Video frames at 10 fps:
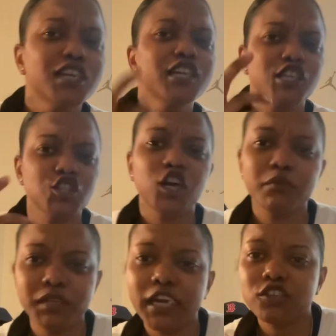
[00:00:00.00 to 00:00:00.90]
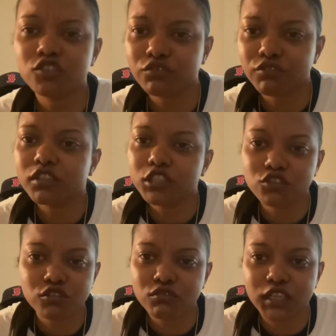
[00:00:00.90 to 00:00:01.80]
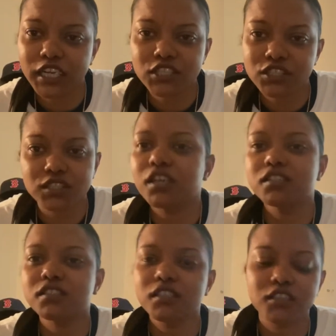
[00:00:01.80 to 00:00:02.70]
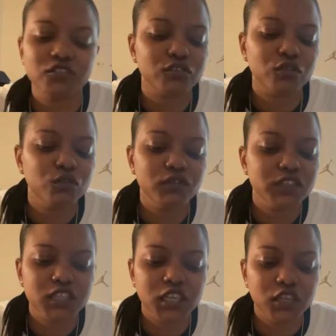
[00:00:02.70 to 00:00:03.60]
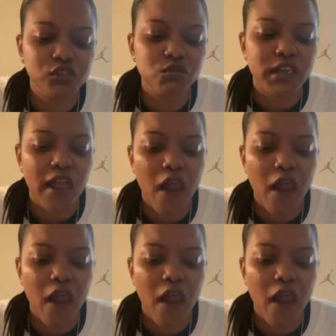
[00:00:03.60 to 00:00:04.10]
Because y'all be extra friendly, too. It ain't just us studs, so don't even sit here and do that.